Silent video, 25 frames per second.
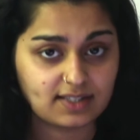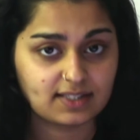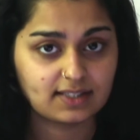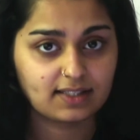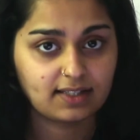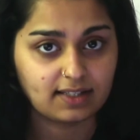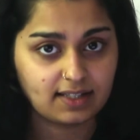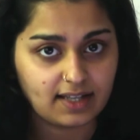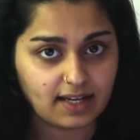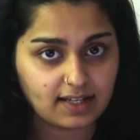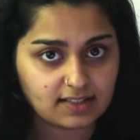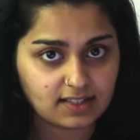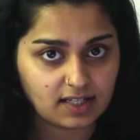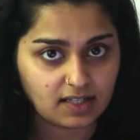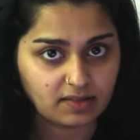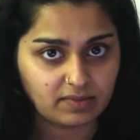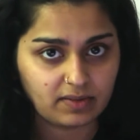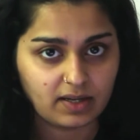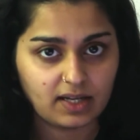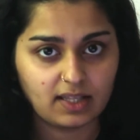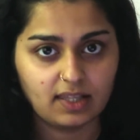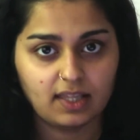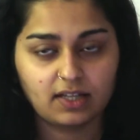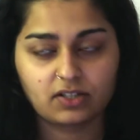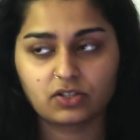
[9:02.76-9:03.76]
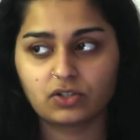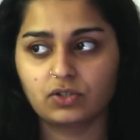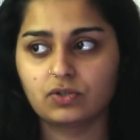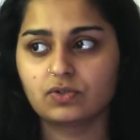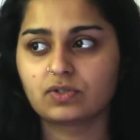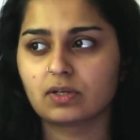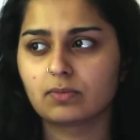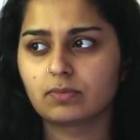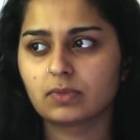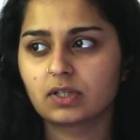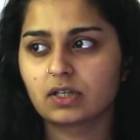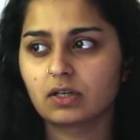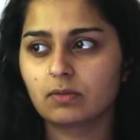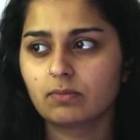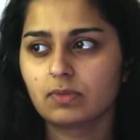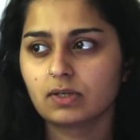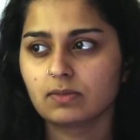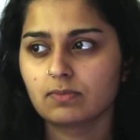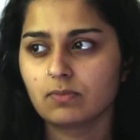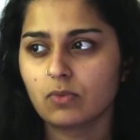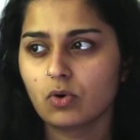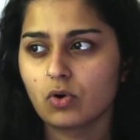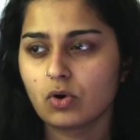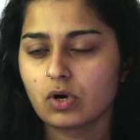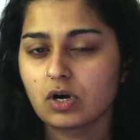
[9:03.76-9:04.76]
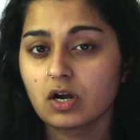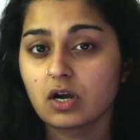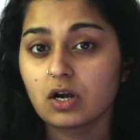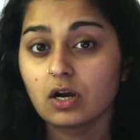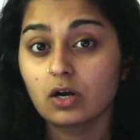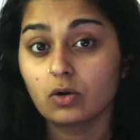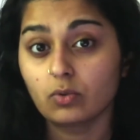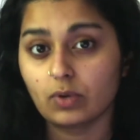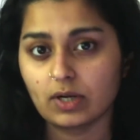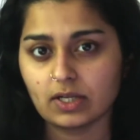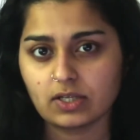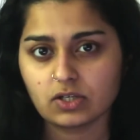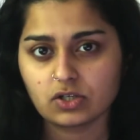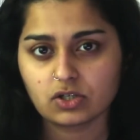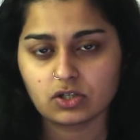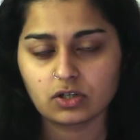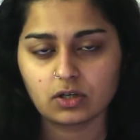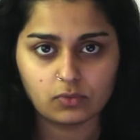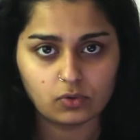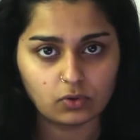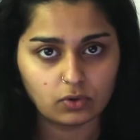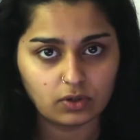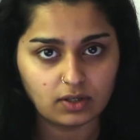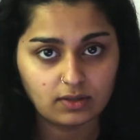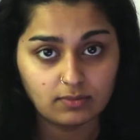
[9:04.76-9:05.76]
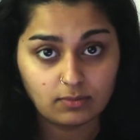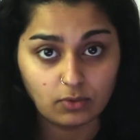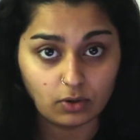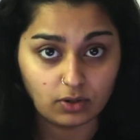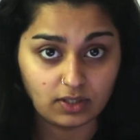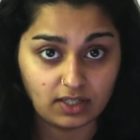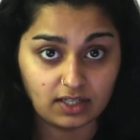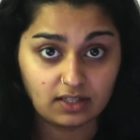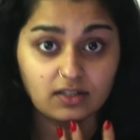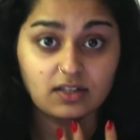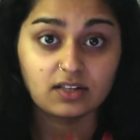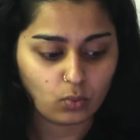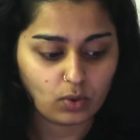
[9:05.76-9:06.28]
in the nighttime, I like to use something a bit more rich, more emollient.